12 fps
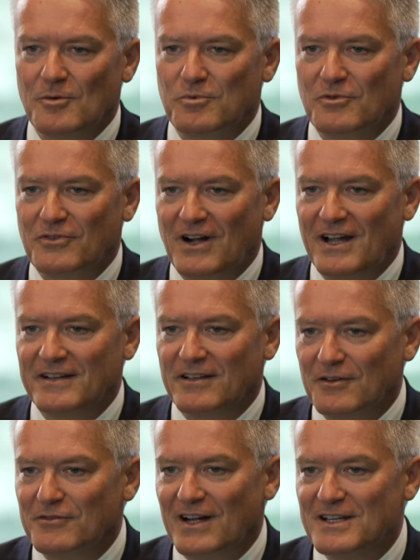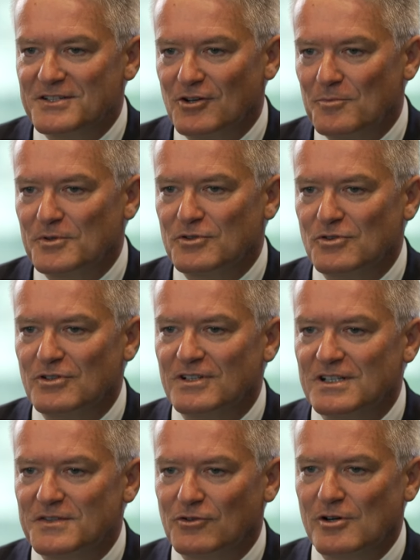provide advice on
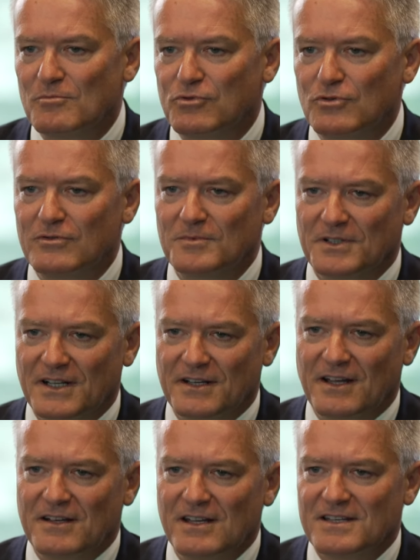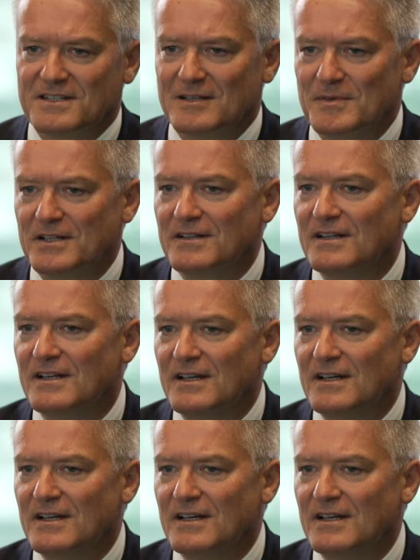opportunities for improvement. And yes, I mean,